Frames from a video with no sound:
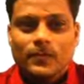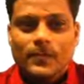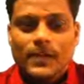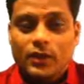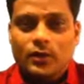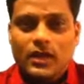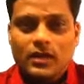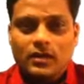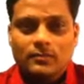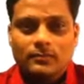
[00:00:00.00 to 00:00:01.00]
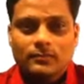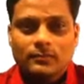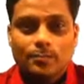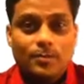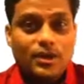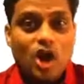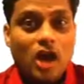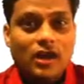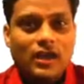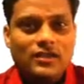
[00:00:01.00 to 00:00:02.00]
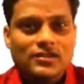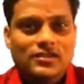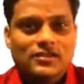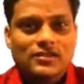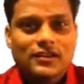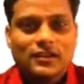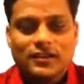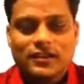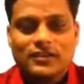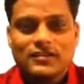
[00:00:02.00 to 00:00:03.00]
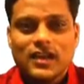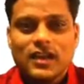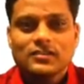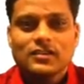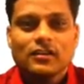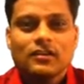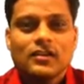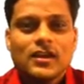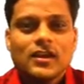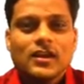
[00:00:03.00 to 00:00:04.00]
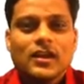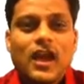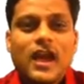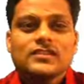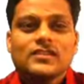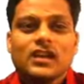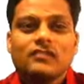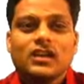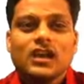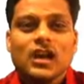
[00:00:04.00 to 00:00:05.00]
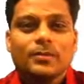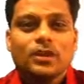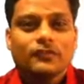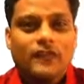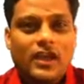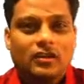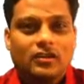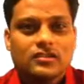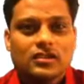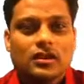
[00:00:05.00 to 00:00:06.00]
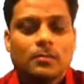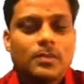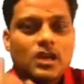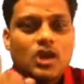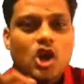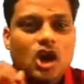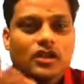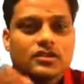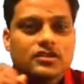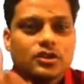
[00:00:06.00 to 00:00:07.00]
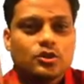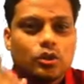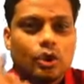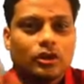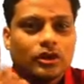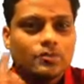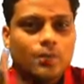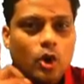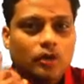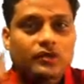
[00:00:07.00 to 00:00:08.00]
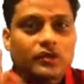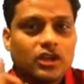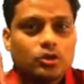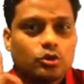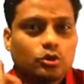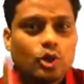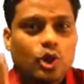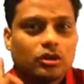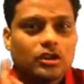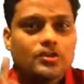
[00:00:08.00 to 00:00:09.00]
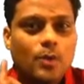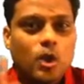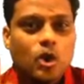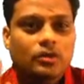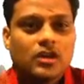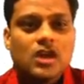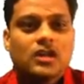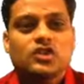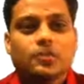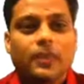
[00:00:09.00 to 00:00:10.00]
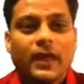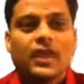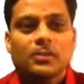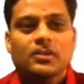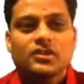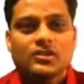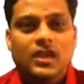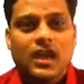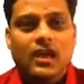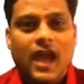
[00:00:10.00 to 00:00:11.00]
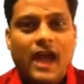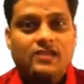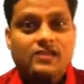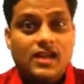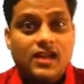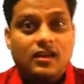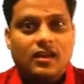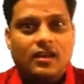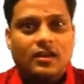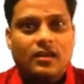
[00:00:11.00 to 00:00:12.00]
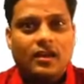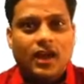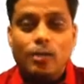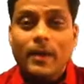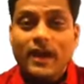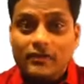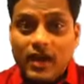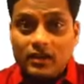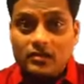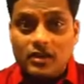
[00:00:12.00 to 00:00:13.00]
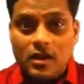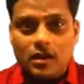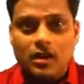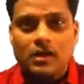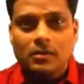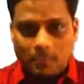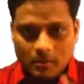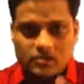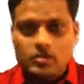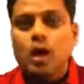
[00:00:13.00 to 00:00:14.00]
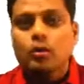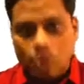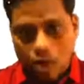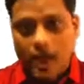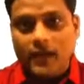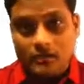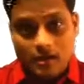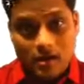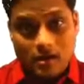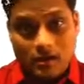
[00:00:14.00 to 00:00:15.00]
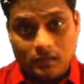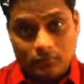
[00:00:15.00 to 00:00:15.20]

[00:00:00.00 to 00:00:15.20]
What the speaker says: Are you ready? Be honest. Here is the answer. Guys, there were a couple of errors here. Be honest. Did you notice both? Did you notice both? A spelling mistake accidentally, and you might have accidentally missed out on accidentally.